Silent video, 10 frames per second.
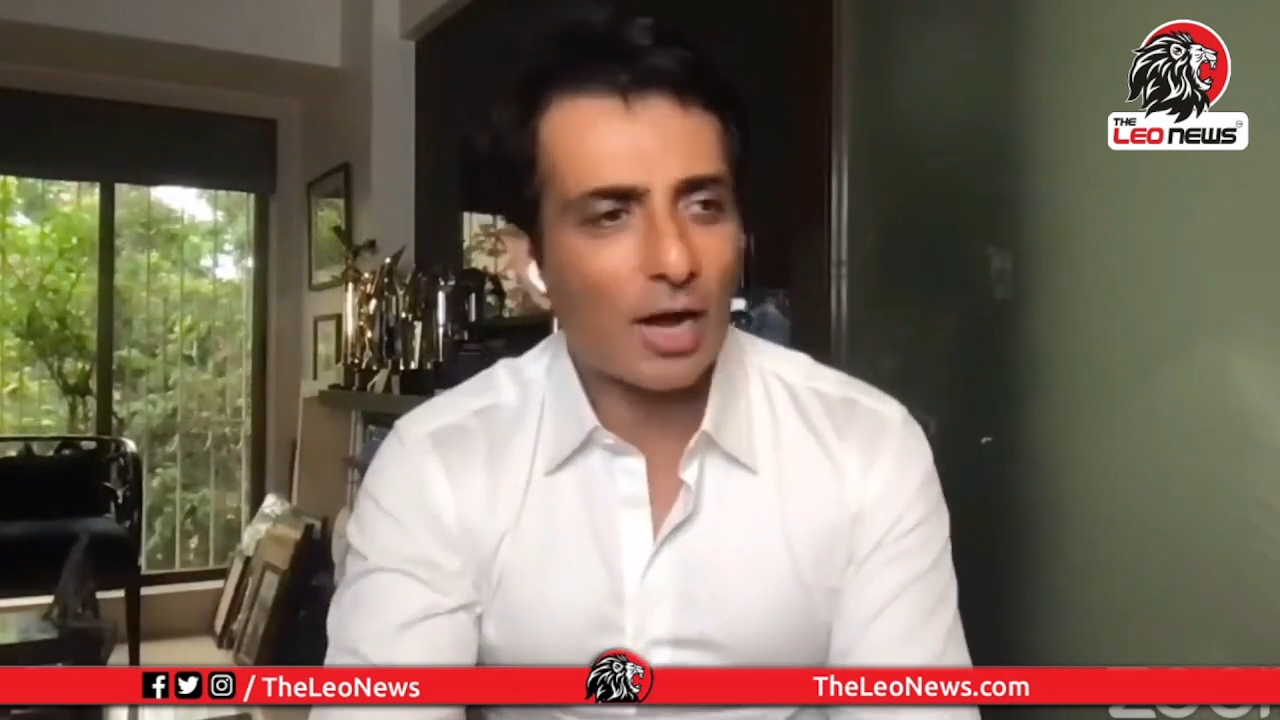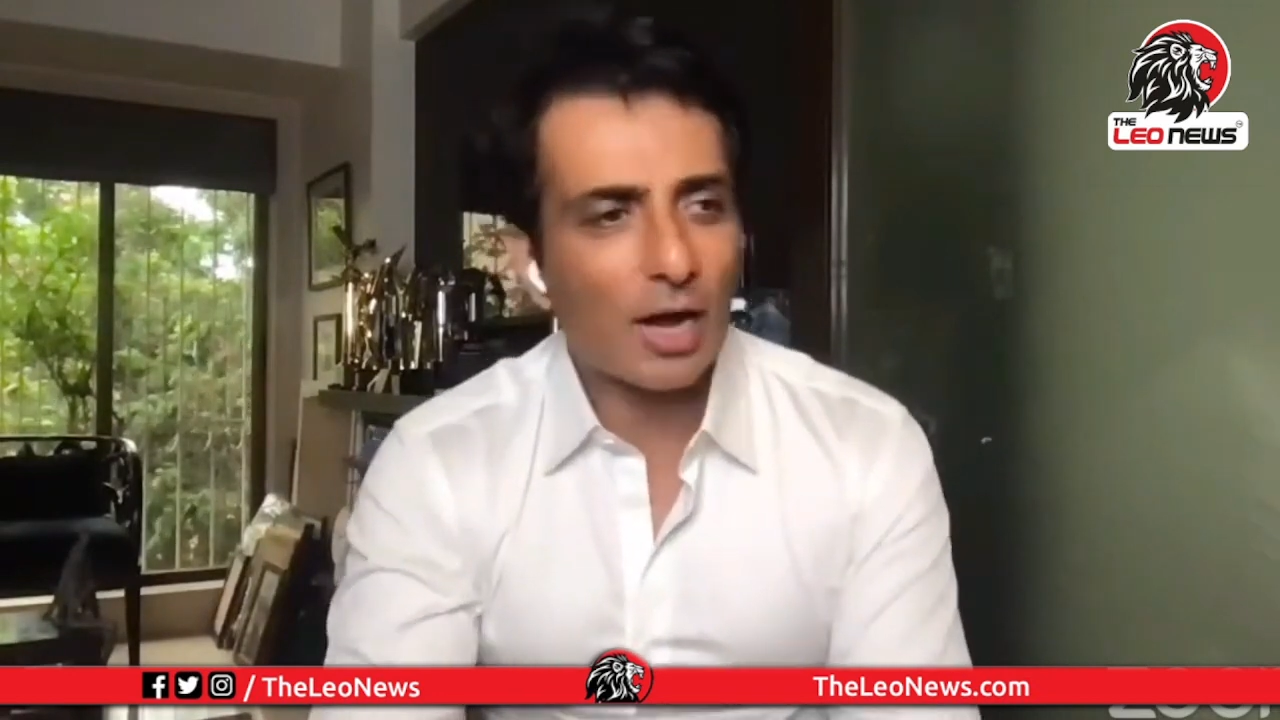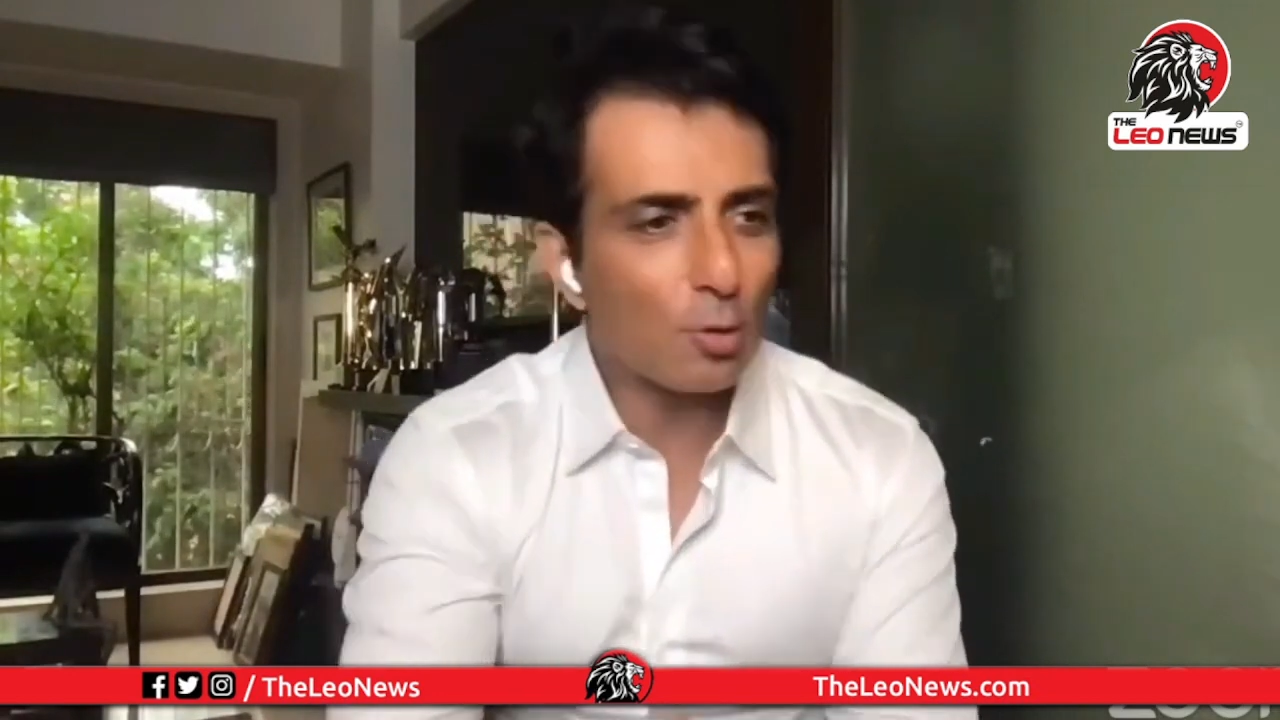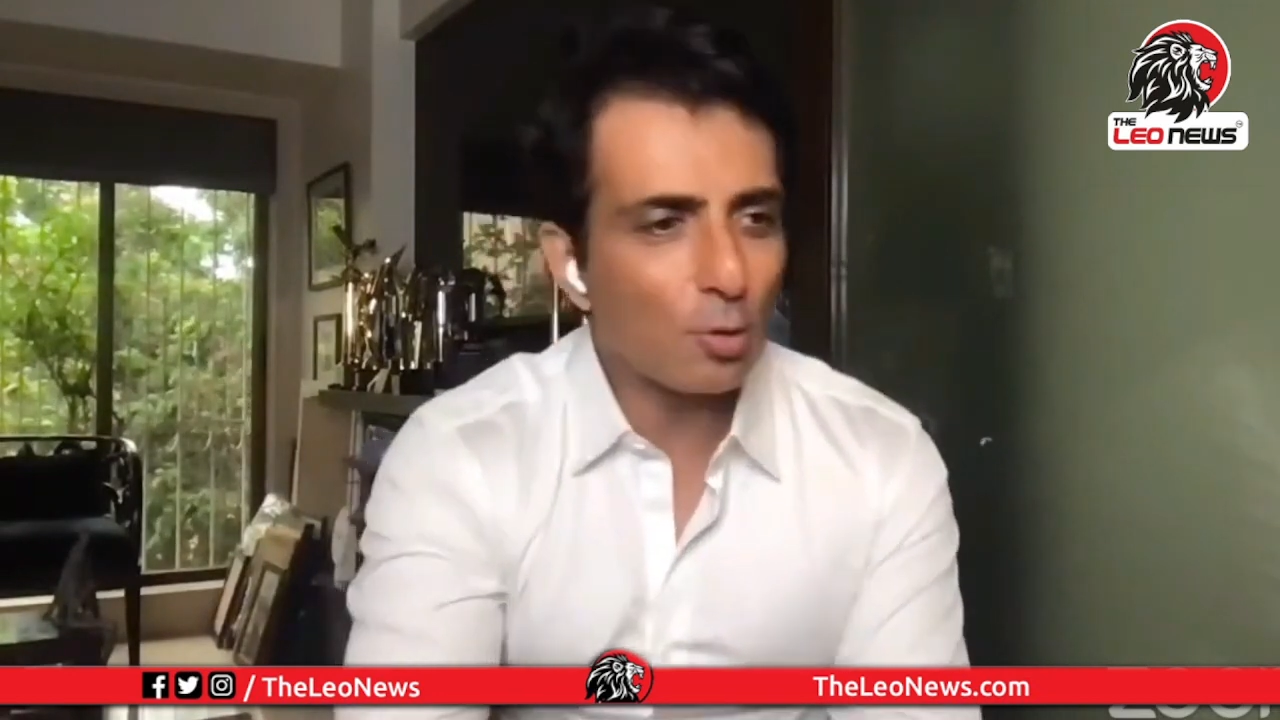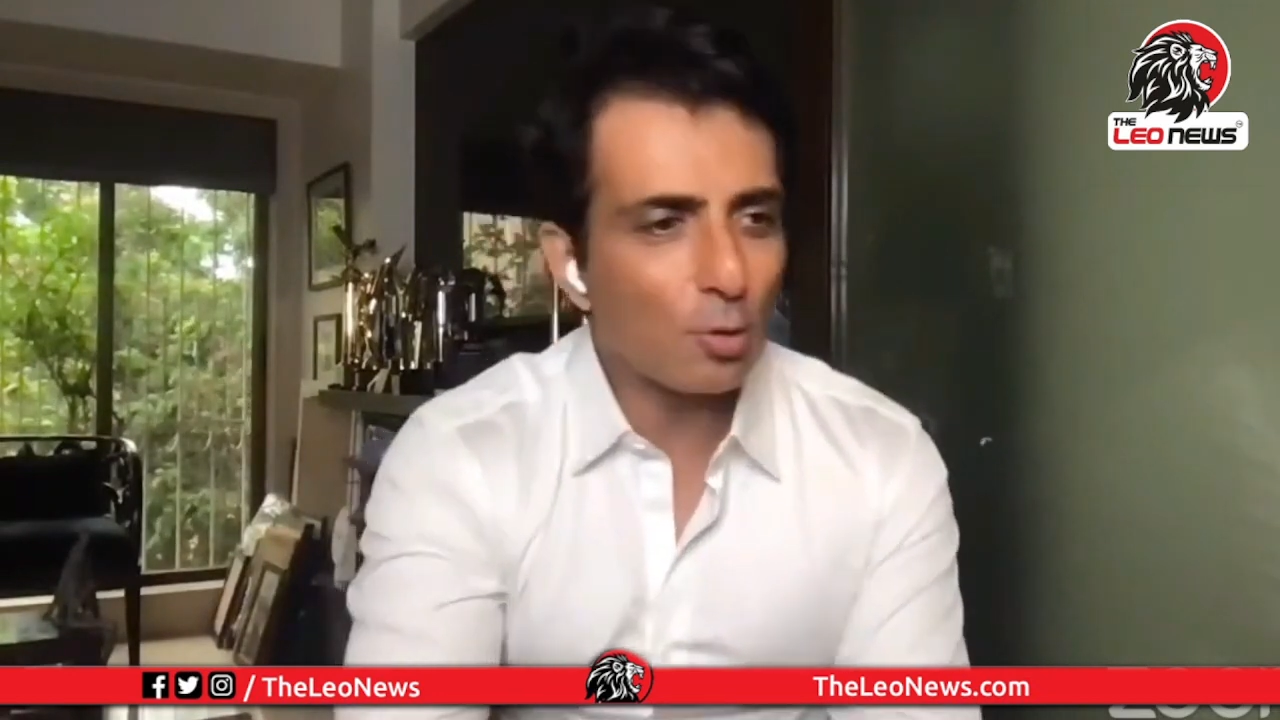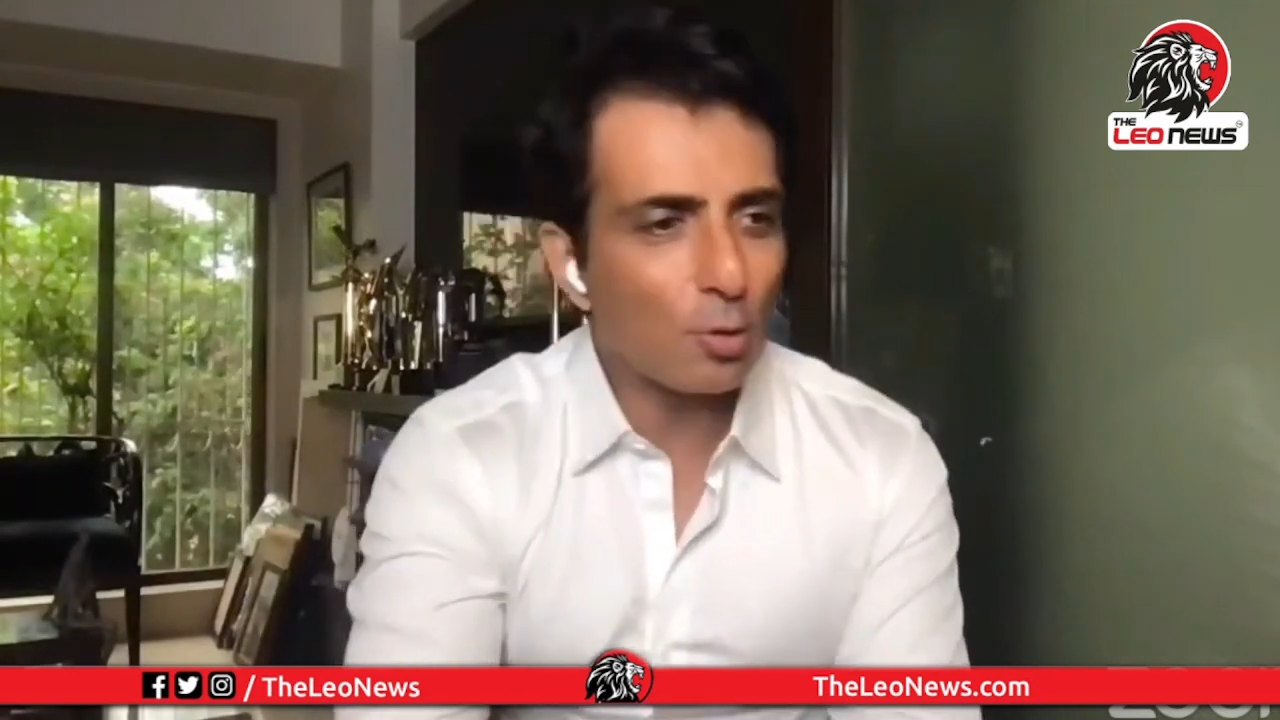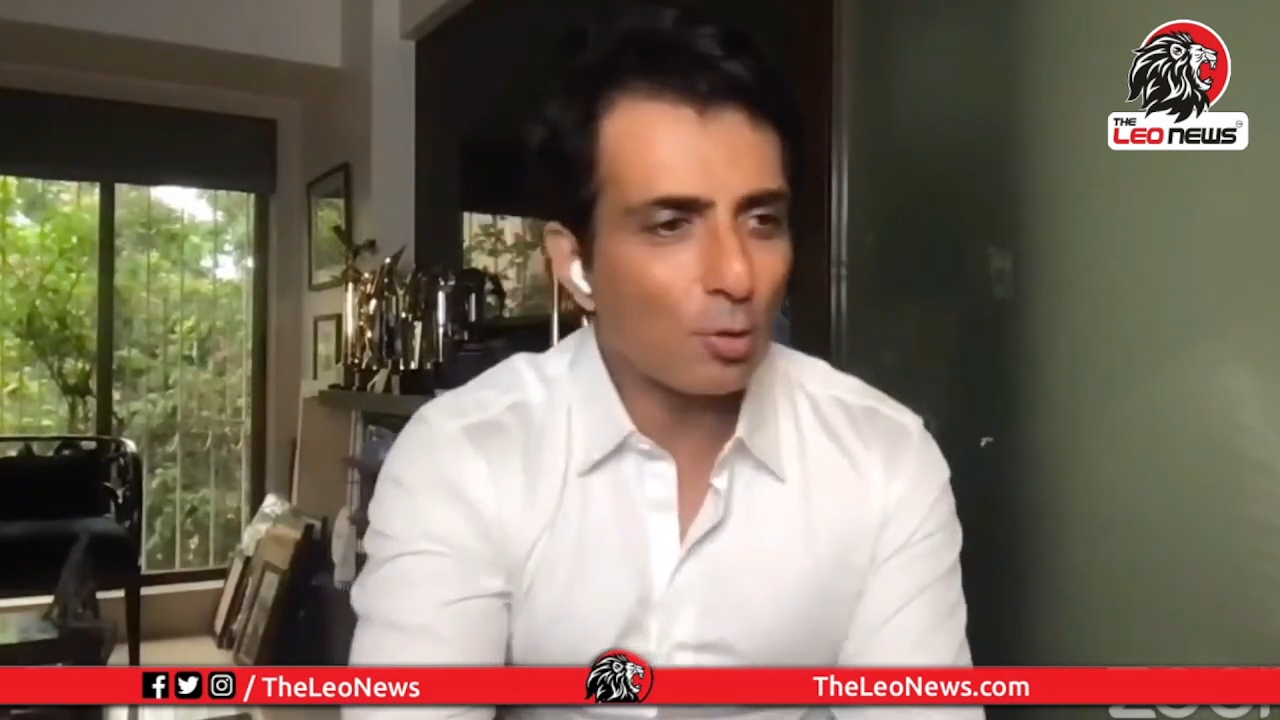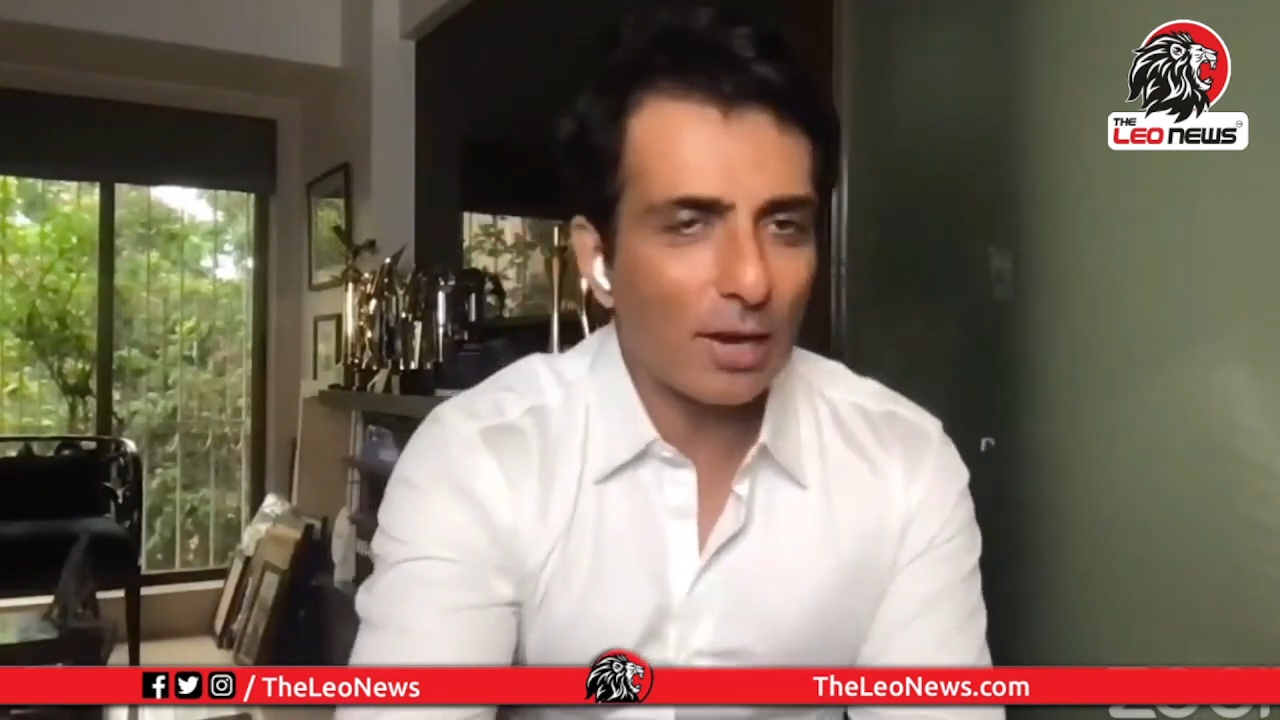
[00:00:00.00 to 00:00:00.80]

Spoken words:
How to help,